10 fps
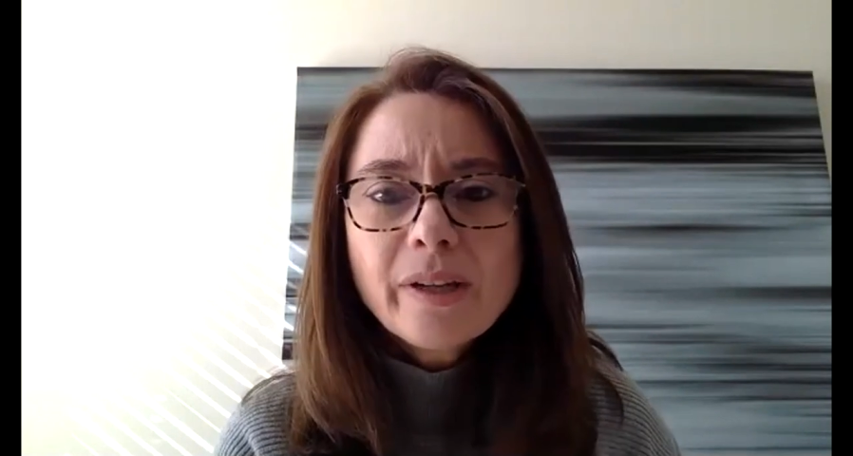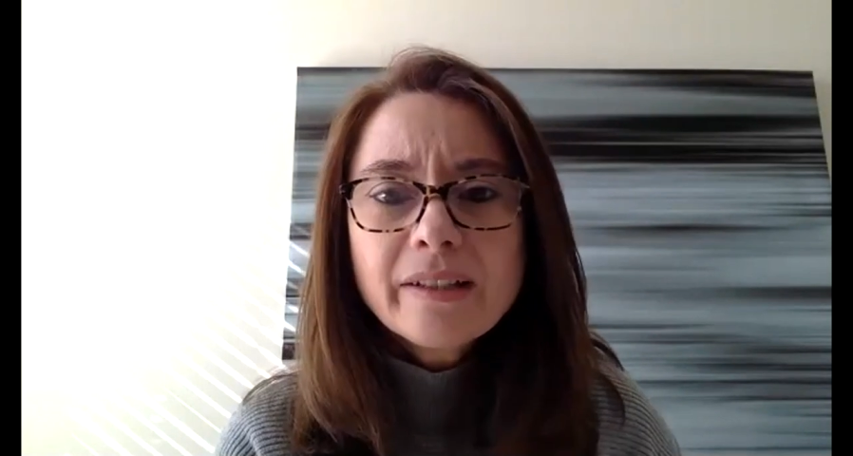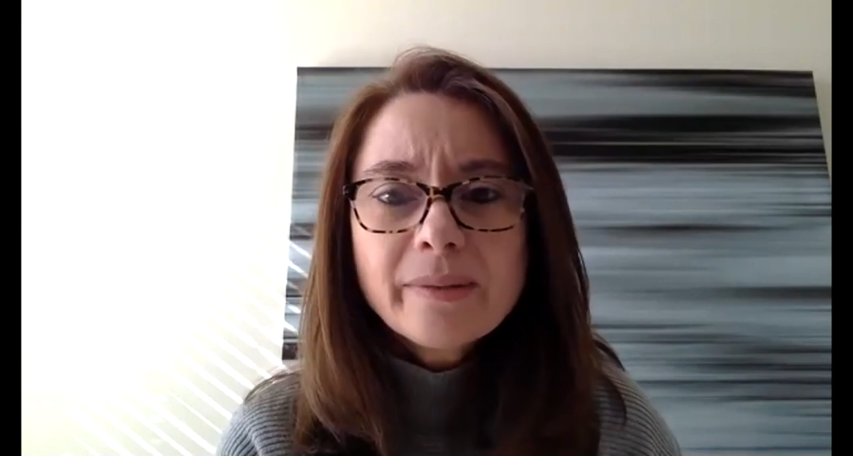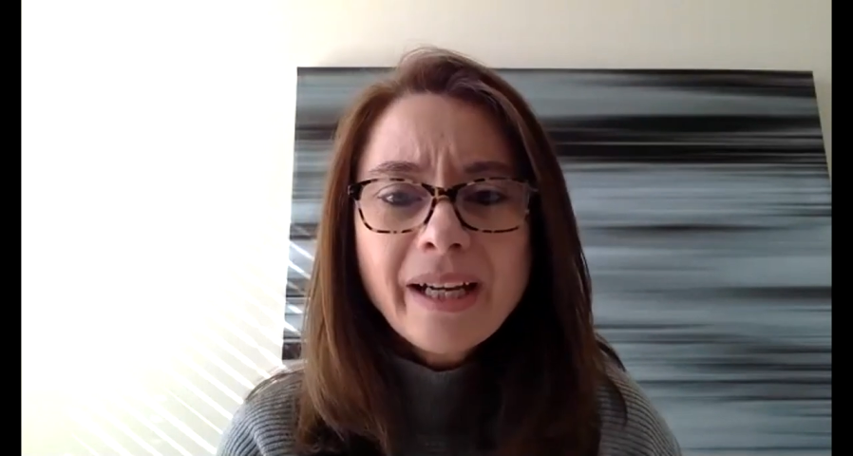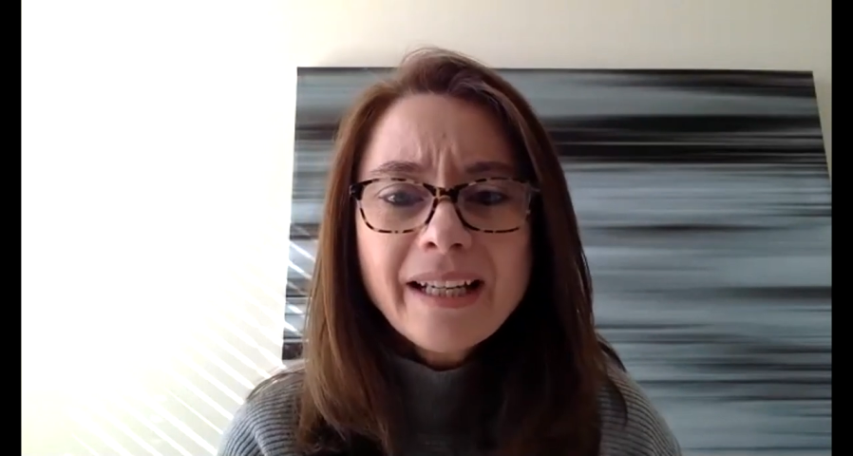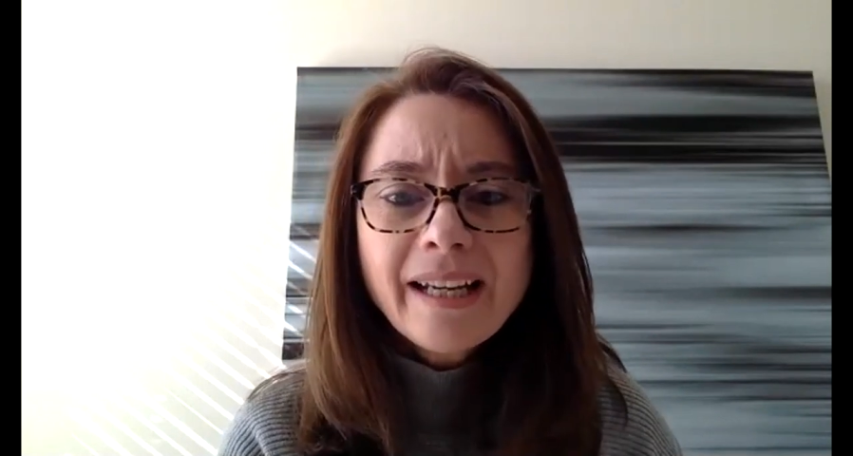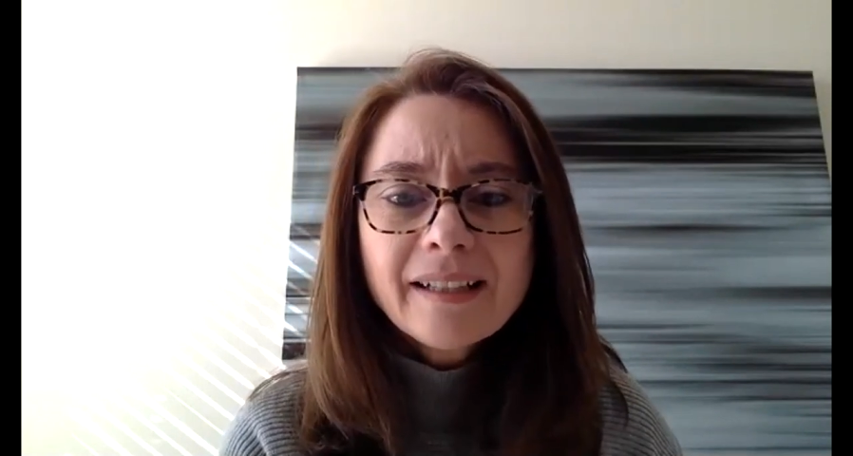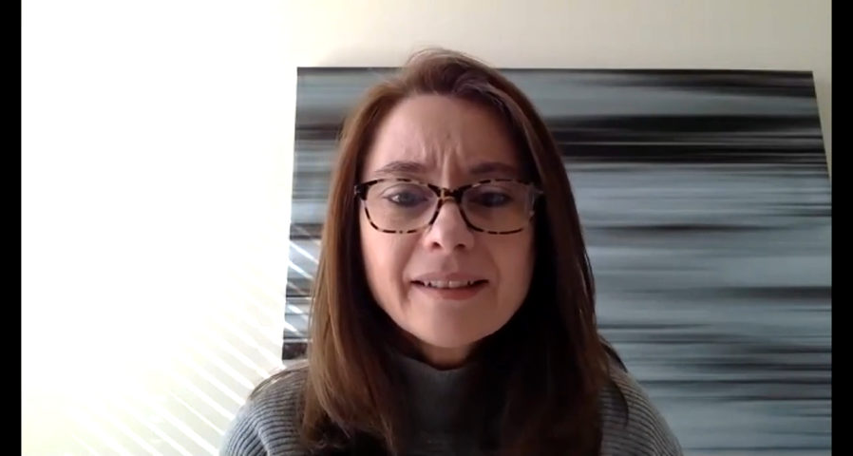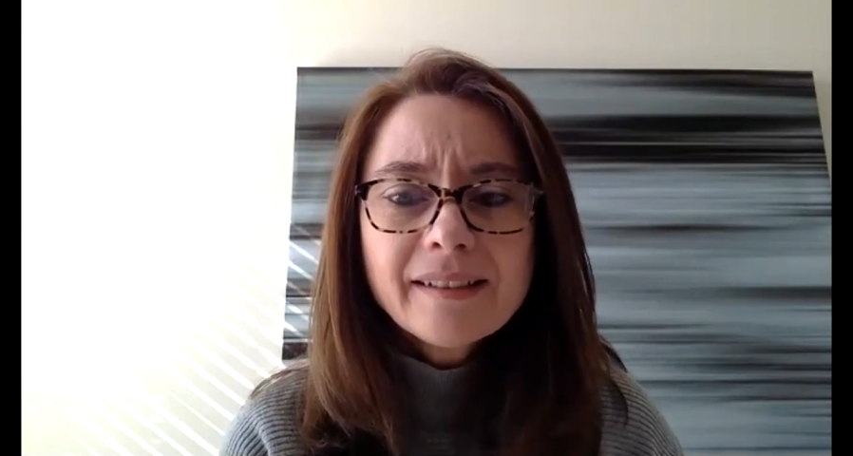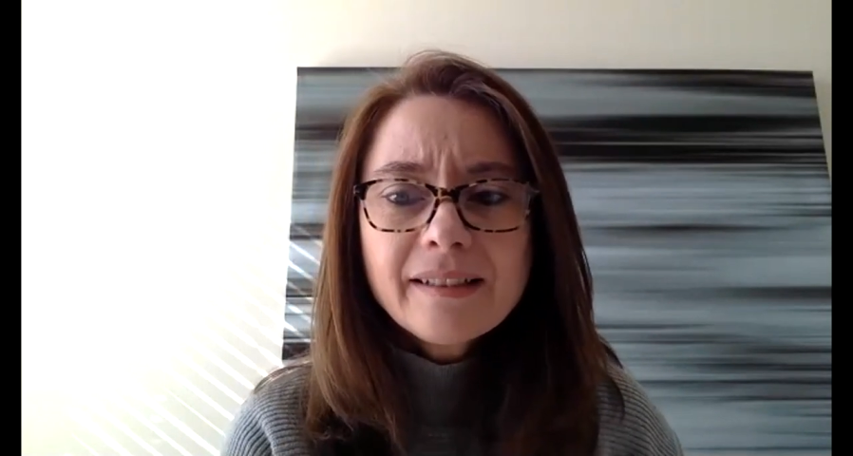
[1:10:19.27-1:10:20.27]
it's my
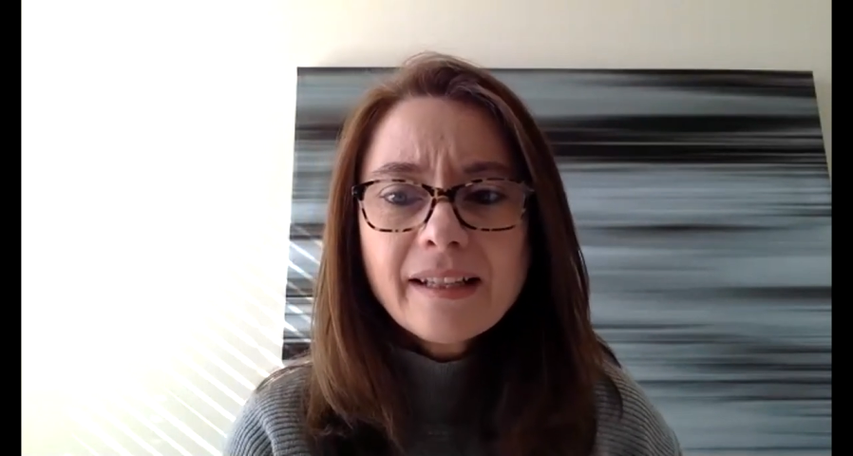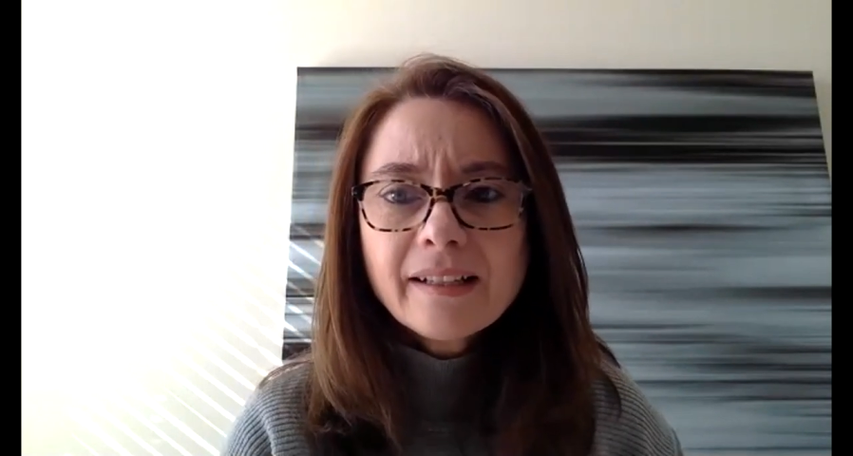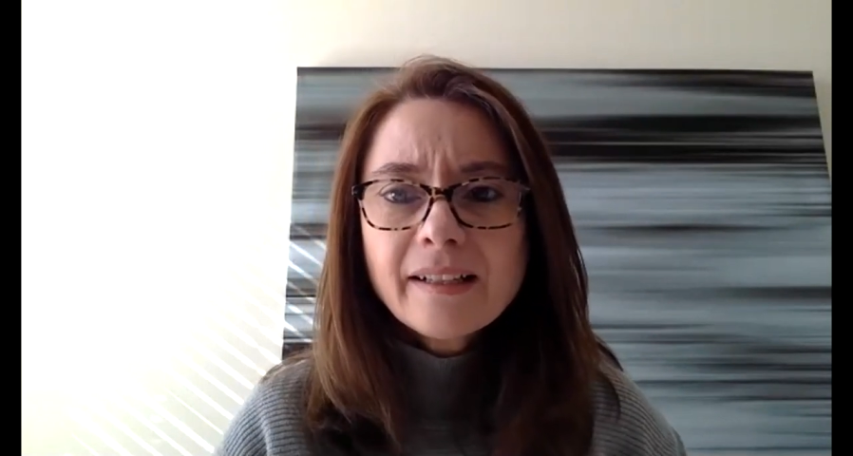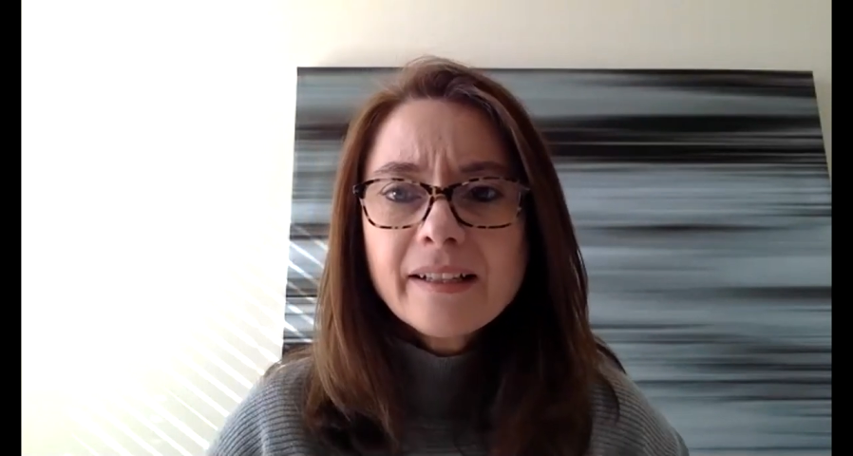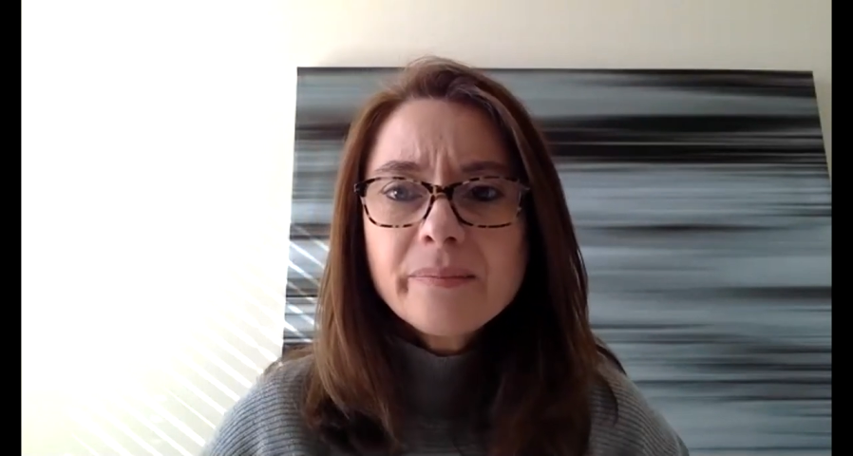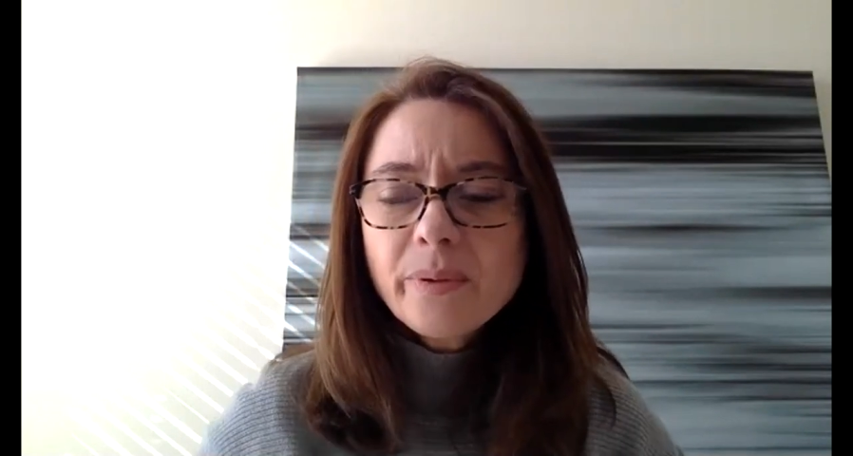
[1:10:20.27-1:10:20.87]
accent, and I